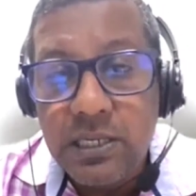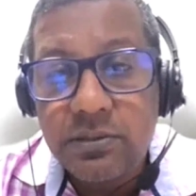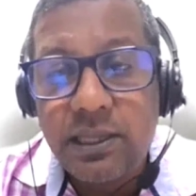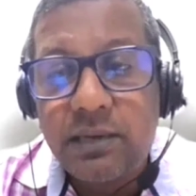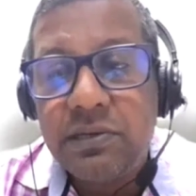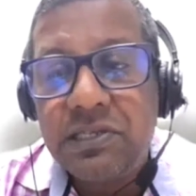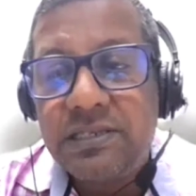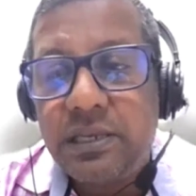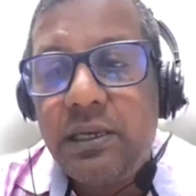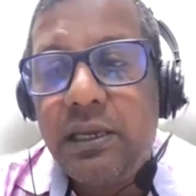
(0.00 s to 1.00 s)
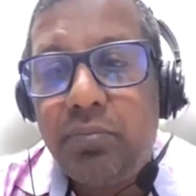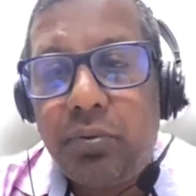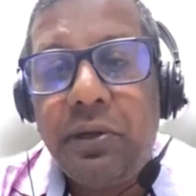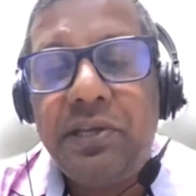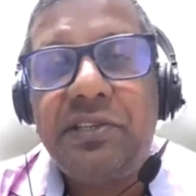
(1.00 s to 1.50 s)
So that was a turning
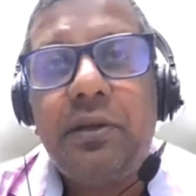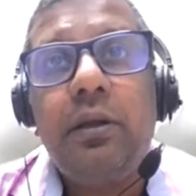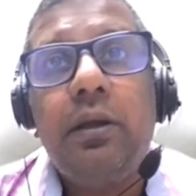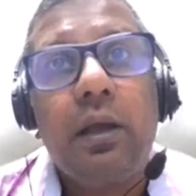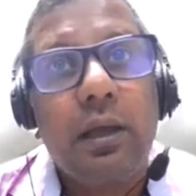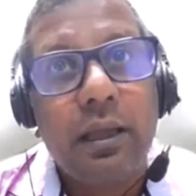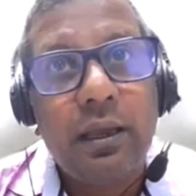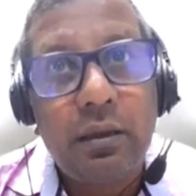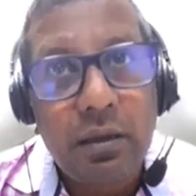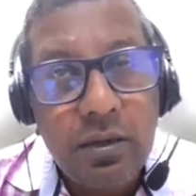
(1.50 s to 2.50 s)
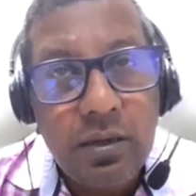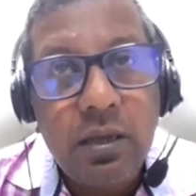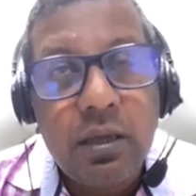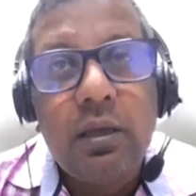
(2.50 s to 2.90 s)
point in